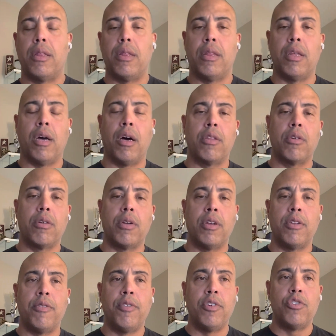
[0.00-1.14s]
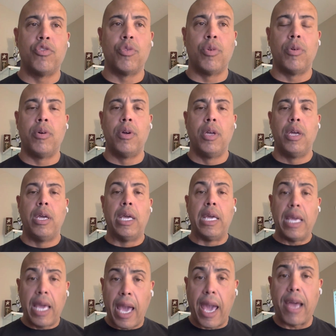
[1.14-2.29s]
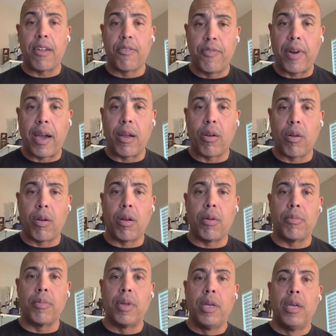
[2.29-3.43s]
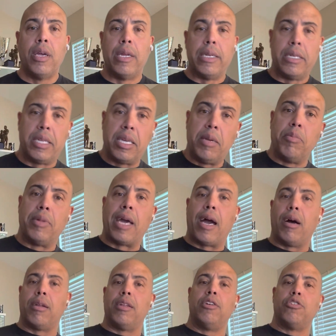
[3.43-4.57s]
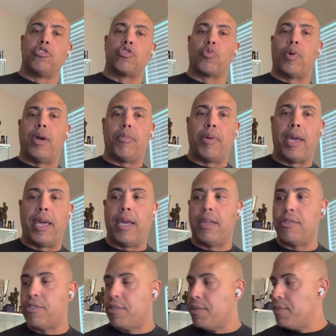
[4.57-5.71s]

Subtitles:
the other individual, he had a firearm deep down in his sweatpants.